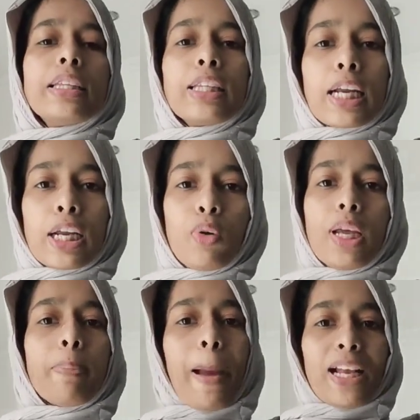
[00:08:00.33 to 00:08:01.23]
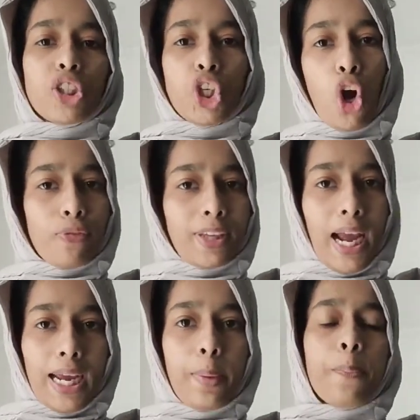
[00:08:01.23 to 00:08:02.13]
the regular patching of the
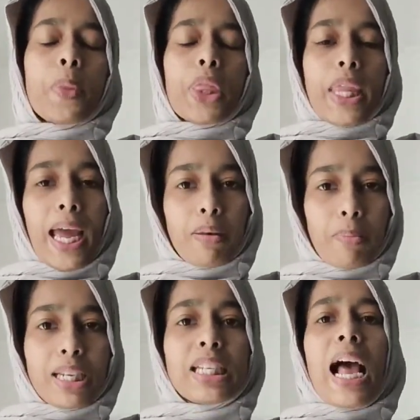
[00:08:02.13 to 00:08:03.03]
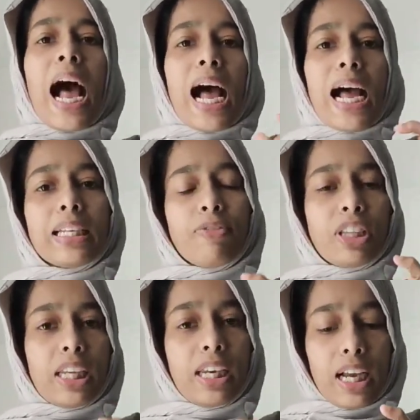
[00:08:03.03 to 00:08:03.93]
eye. That means
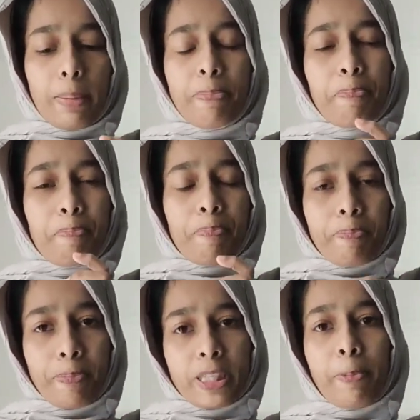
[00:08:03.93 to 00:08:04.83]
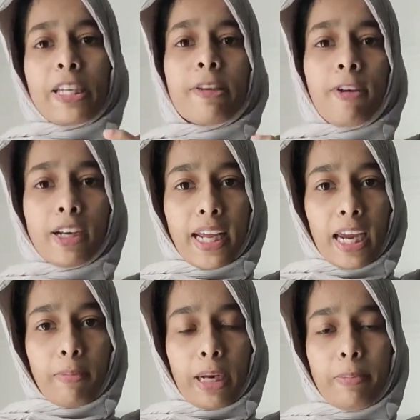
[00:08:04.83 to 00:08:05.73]
within a specific
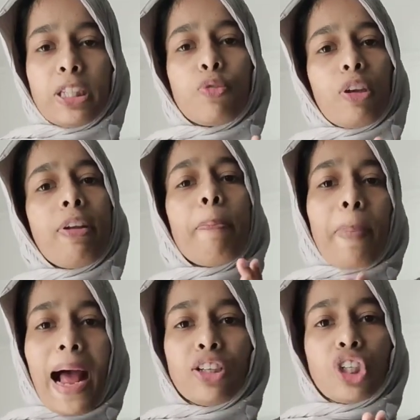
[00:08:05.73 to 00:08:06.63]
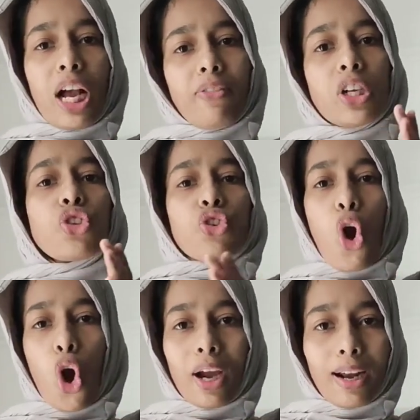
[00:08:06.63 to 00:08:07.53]
time limit we will patch our
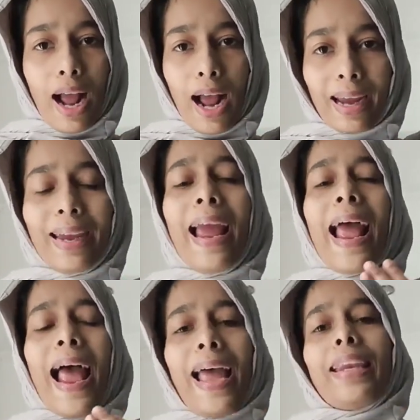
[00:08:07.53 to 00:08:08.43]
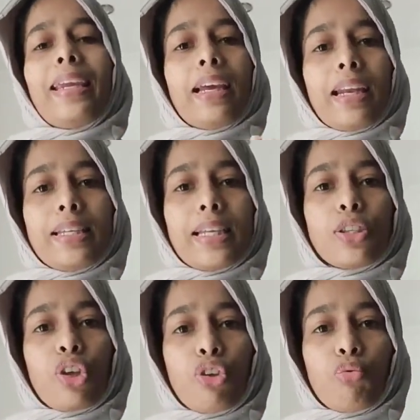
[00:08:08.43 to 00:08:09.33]
stronger eye and
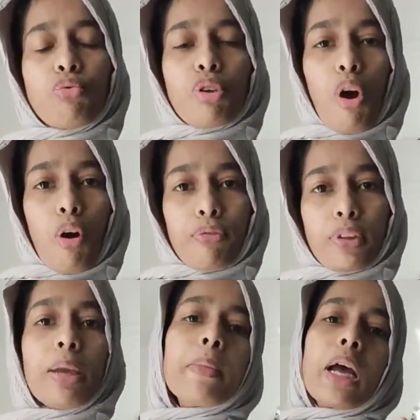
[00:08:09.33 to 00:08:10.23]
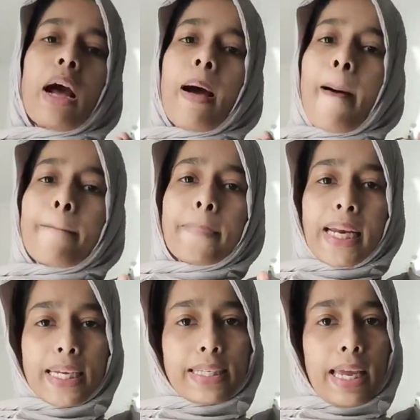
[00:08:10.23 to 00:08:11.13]
increases the use of the
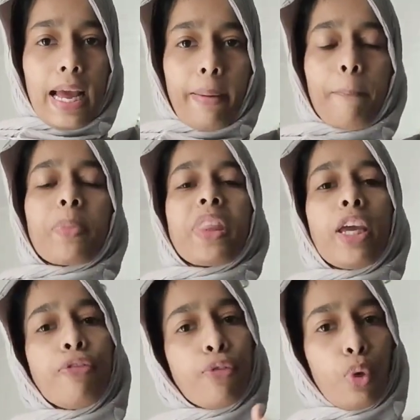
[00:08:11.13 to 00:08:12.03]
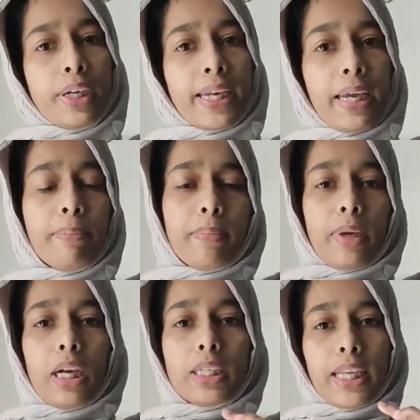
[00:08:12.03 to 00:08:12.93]
lazy eye. Then full time
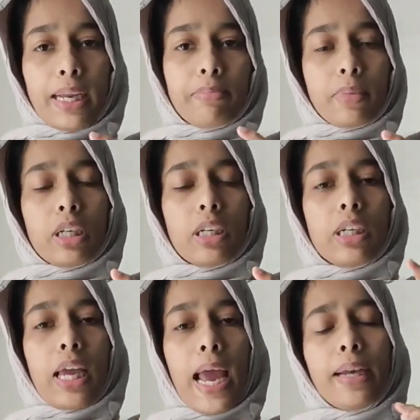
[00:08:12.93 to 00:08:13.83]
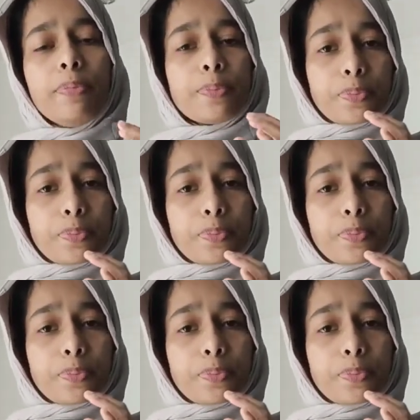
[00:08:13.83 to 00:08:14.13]
and